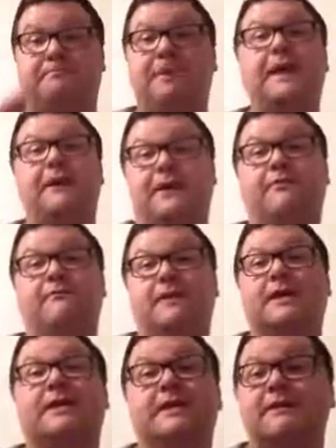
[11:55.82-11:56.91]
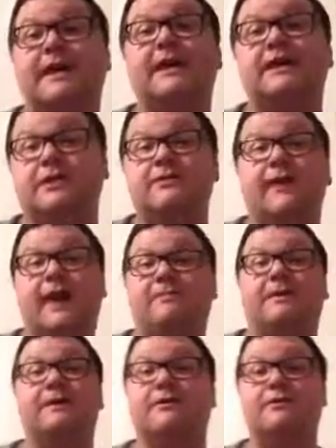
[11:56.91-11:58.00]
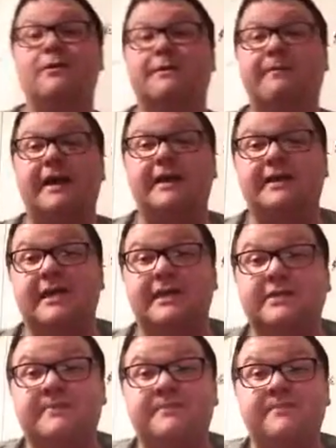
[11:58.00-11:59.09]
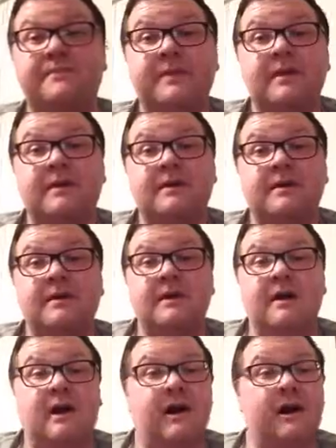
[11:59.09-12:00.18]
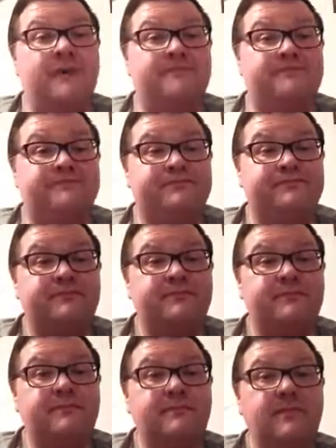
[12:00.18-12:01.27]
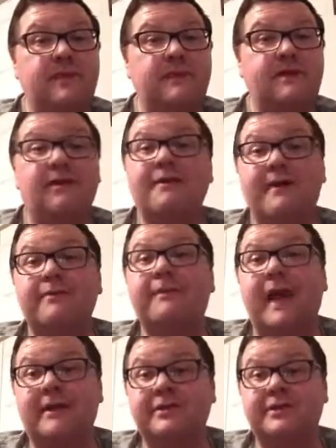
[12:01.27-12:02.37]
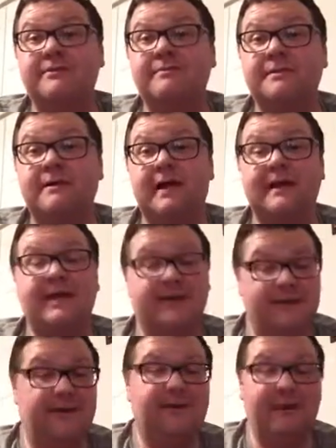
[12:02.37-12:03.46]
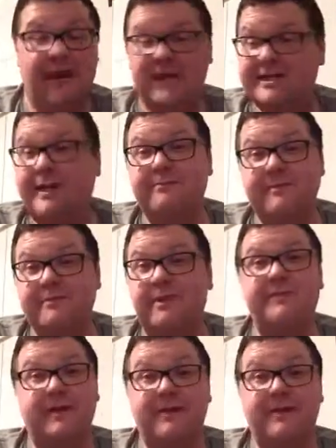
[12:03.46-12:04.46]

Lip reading: bingo. They can do that because no one's paying attention. So I found a manager and I said, you know, this package got ripped open.